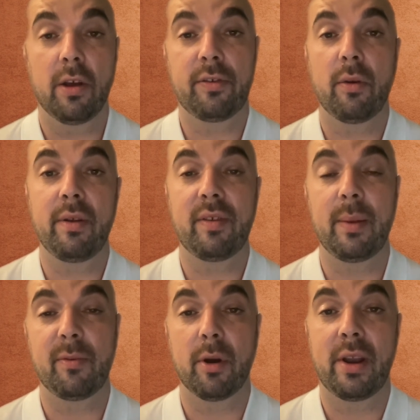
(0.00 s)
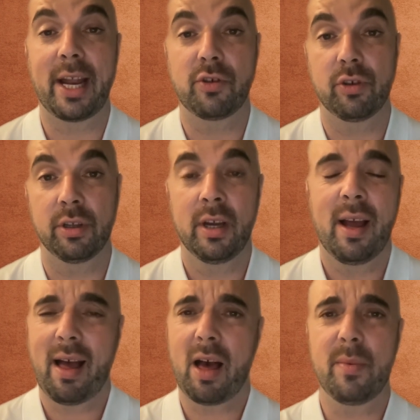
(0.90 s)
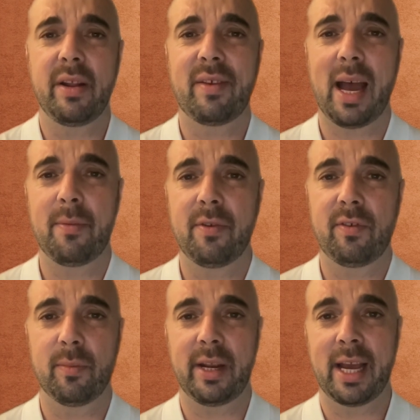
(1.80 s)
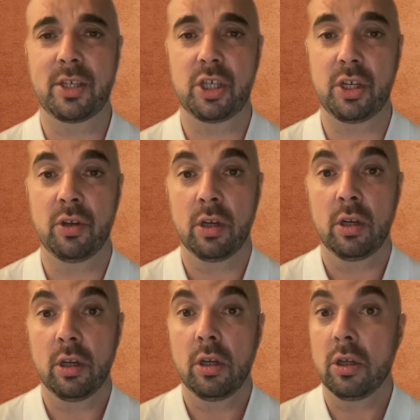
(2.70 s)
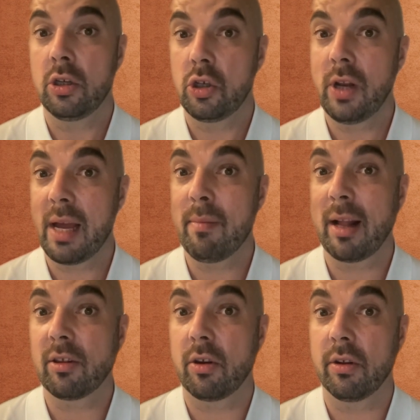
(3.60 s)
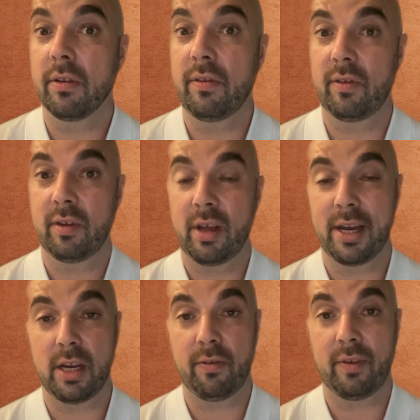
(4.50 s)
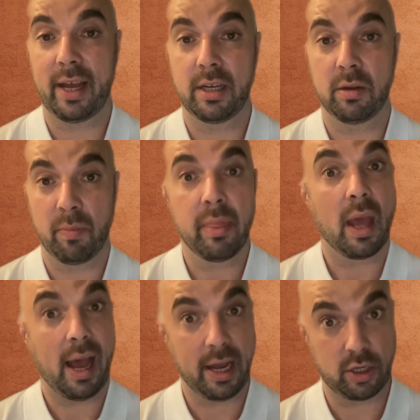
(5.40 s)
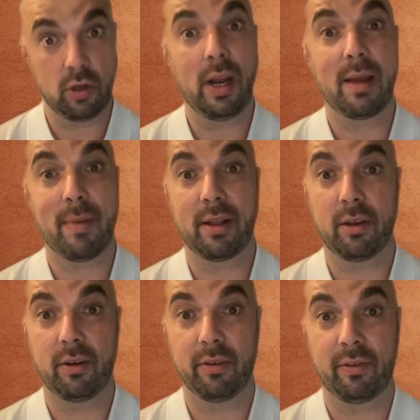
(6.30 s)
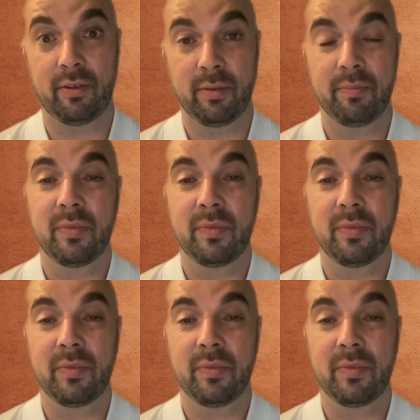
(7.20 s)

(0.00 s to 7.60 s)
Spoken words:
Also, it seems more natural. How many times has somebody asked you, "Do you like McDonald's?" and you've said, "I do like McDonald's."